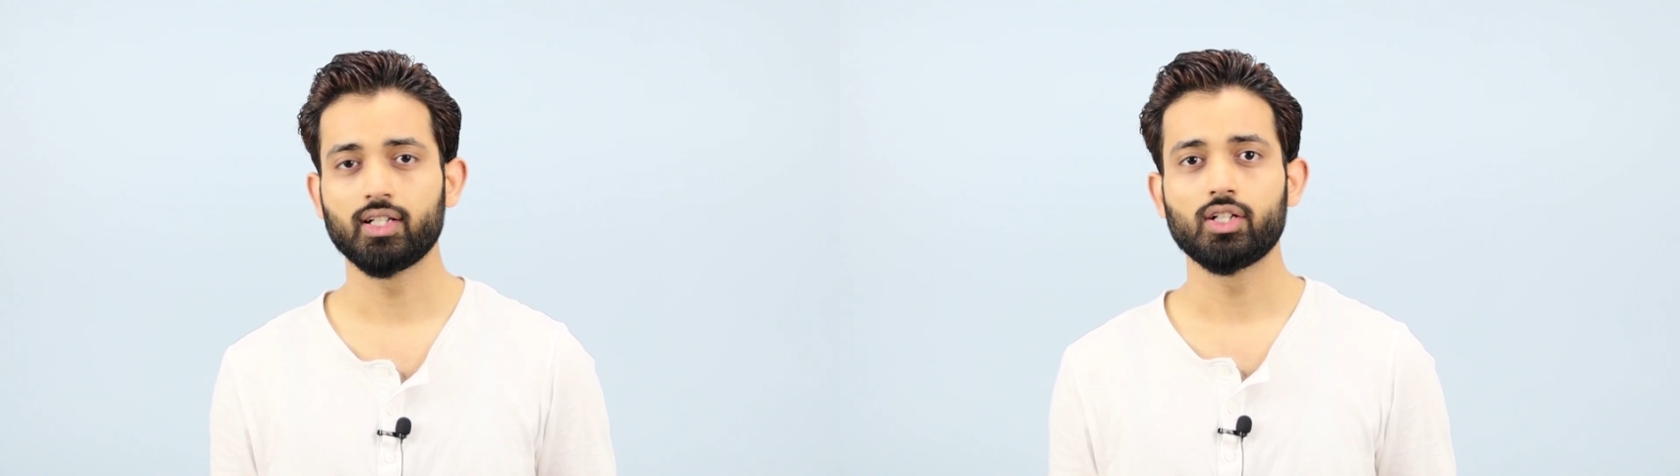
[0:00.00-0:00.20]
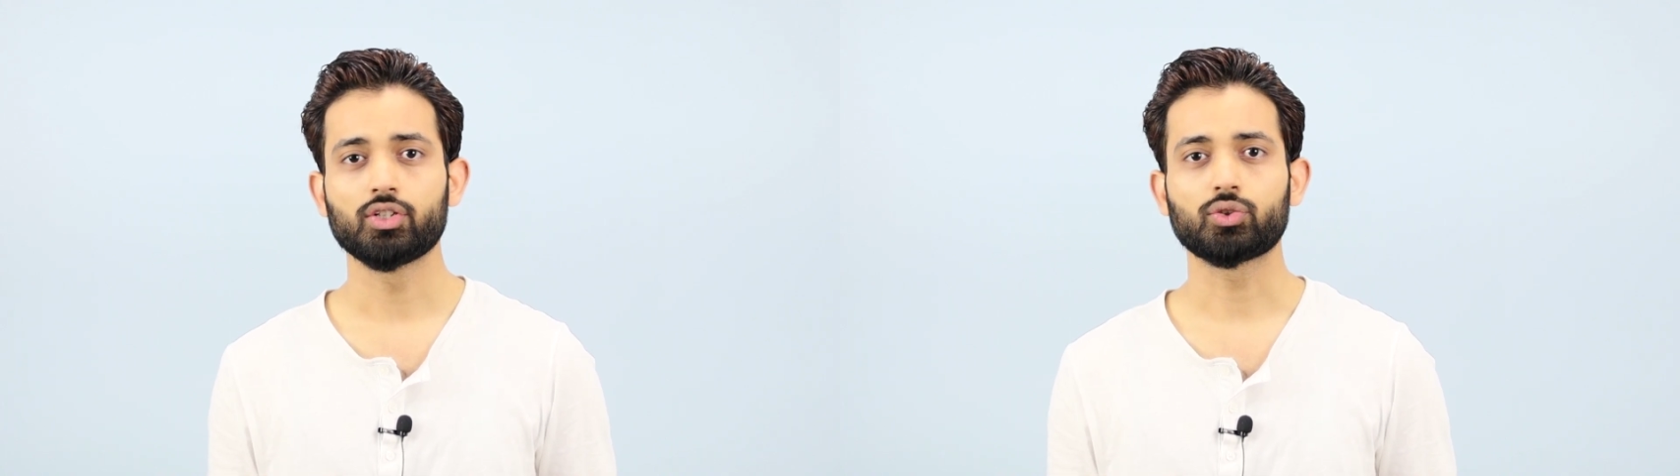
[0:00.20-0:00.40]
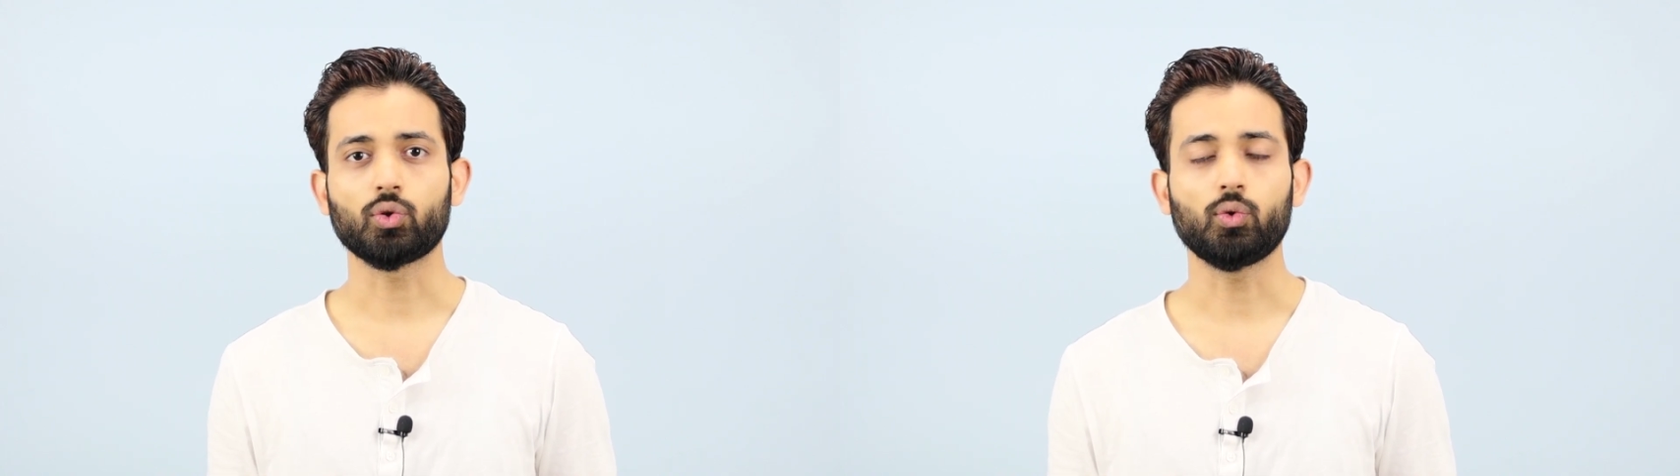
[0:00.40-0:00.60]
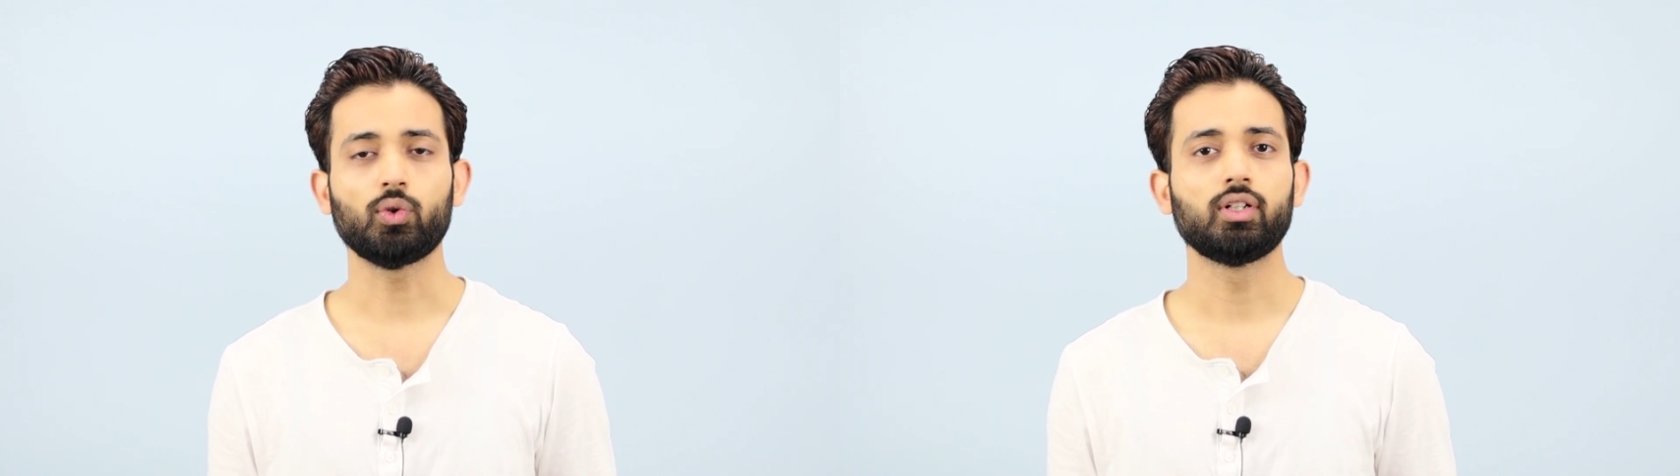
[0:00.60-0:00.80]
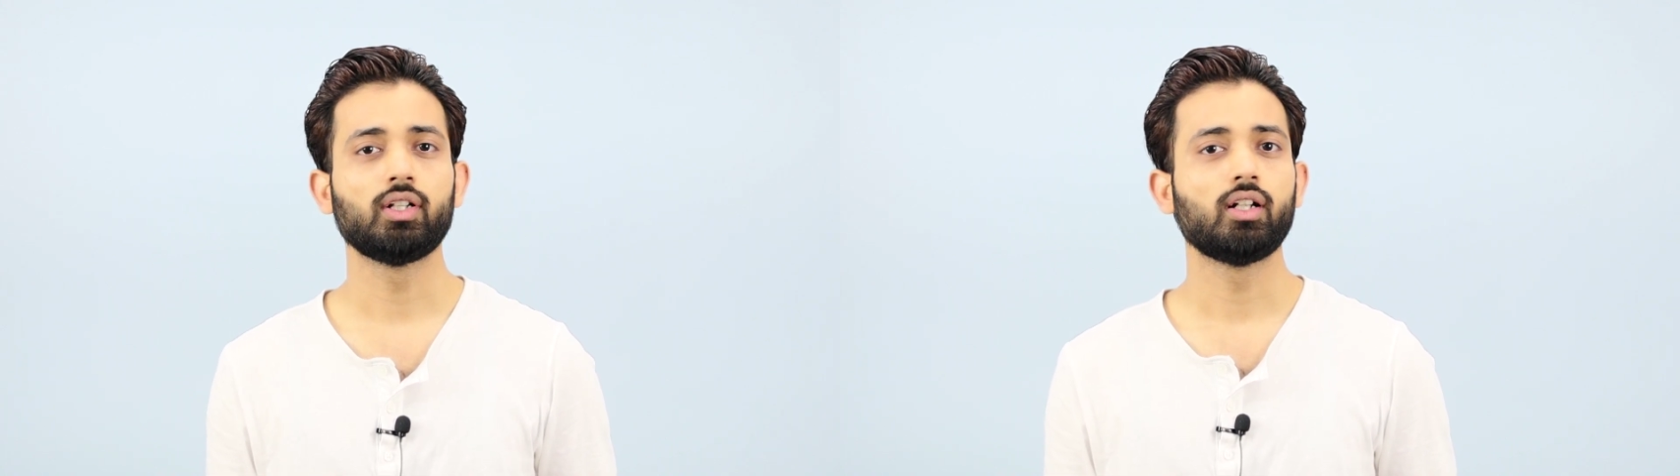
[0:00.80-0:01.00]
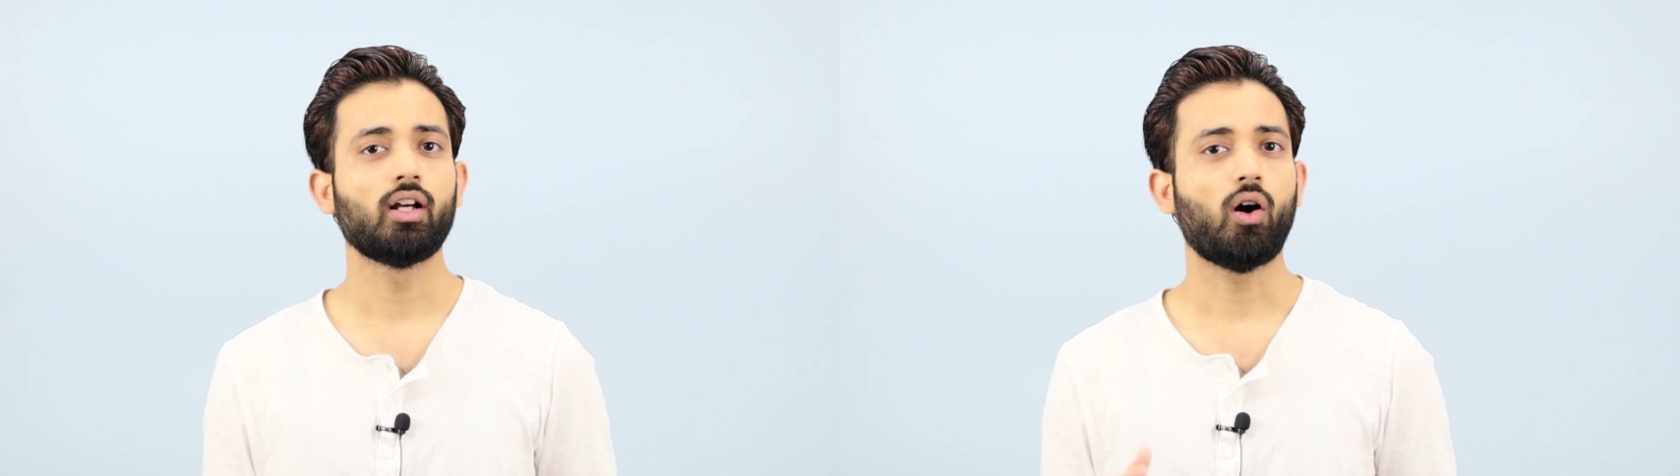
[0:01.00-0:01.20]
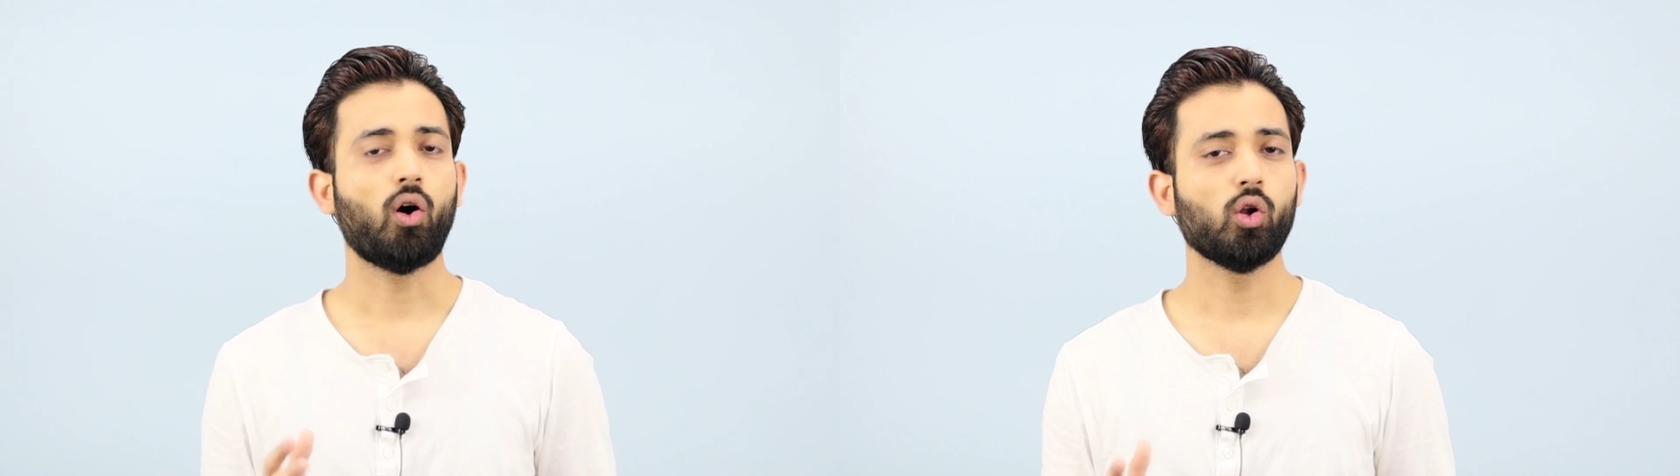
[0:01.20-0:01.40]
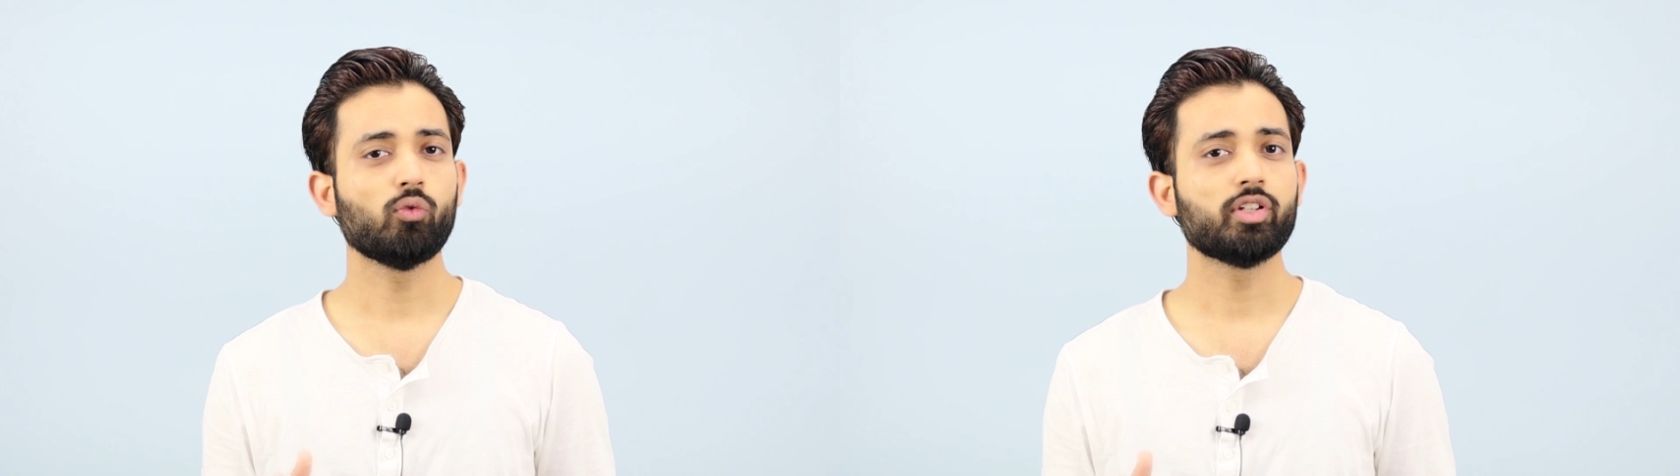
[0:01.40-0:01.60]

So always